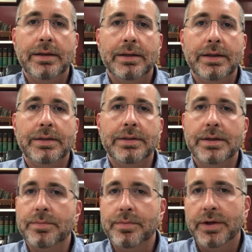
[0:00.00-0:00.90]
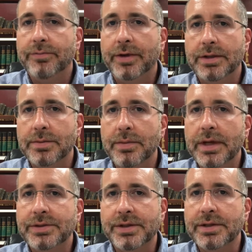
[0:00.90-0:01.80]
it
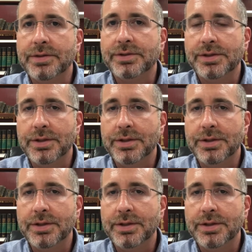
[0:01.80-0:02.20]
may say this